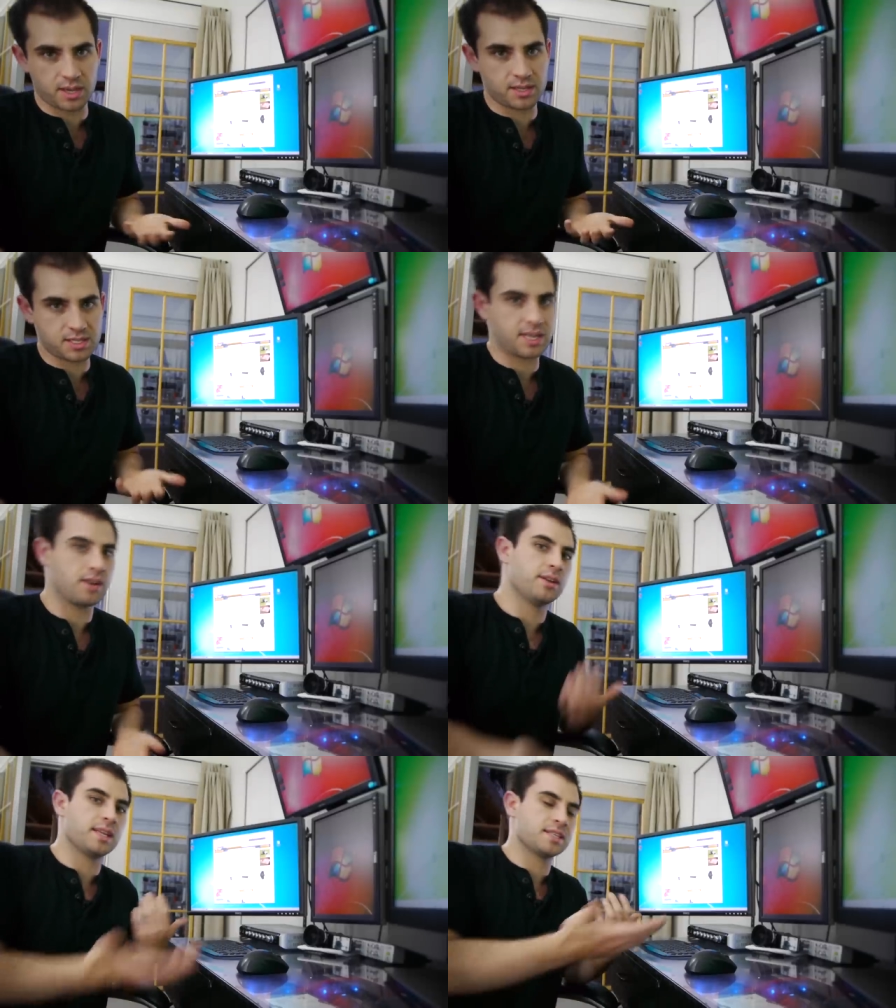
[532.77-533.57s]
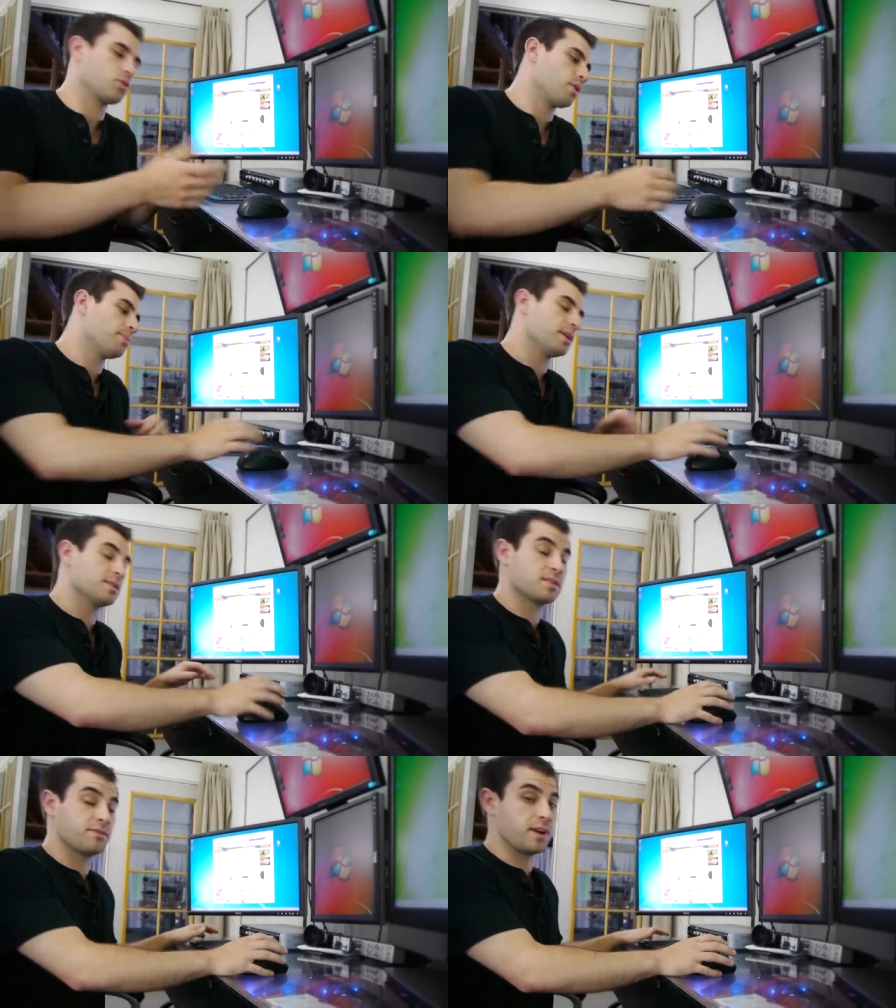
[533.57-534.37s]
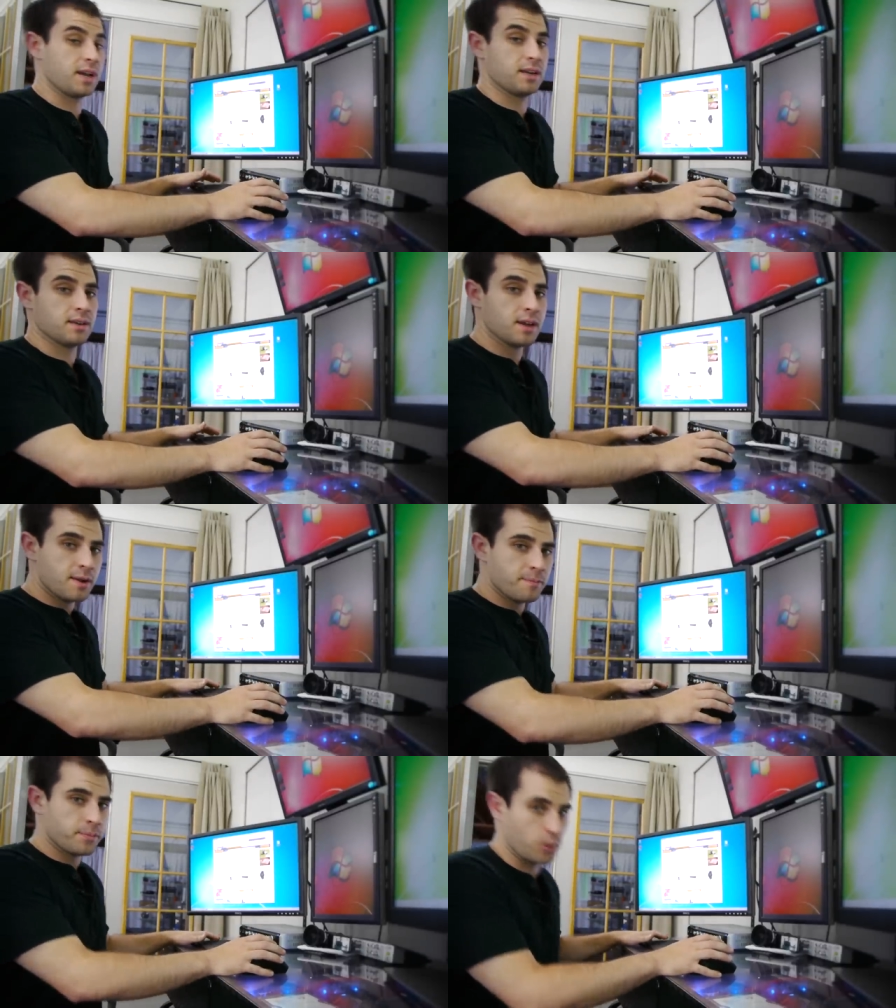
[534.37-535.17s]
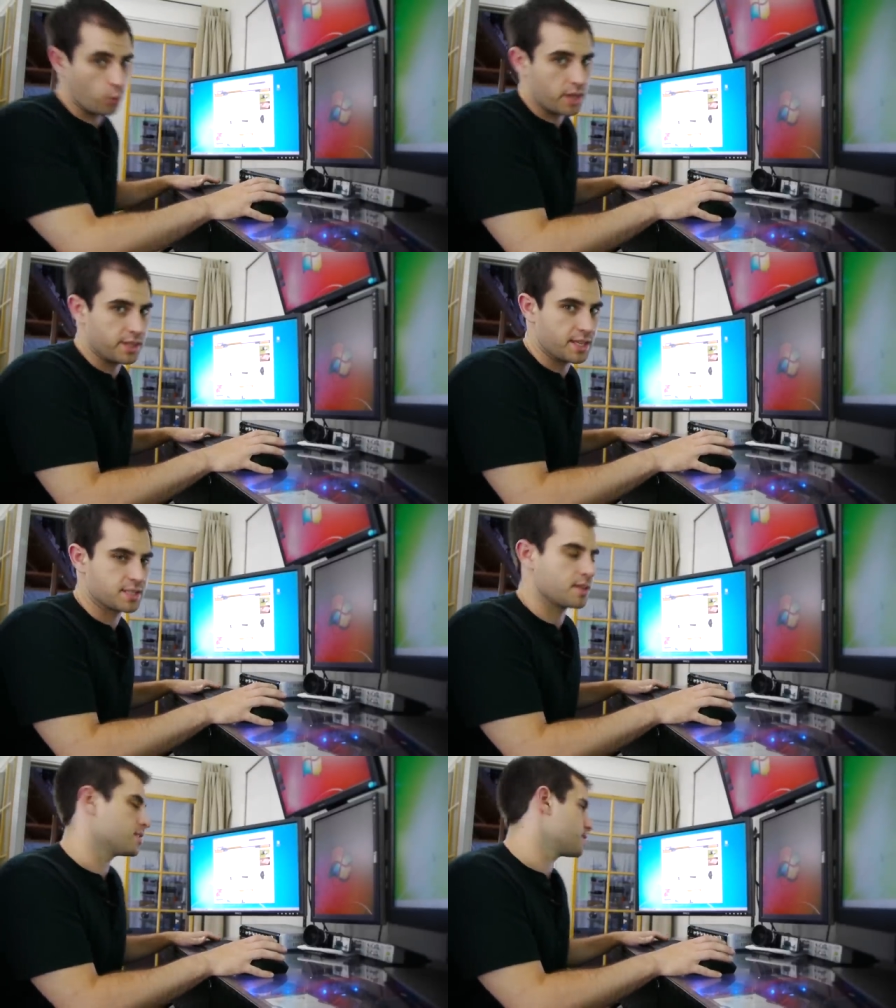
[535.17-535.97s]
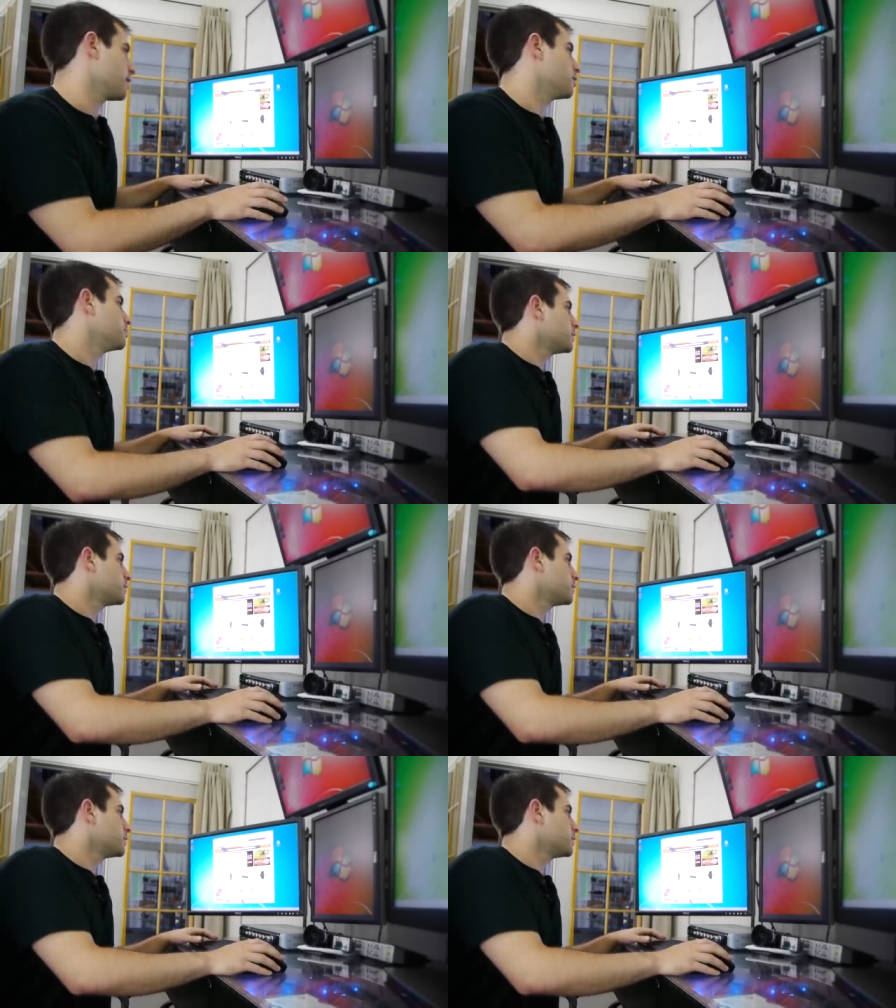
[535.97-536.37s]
be on sale, and that's a great place to find the one that's on sale.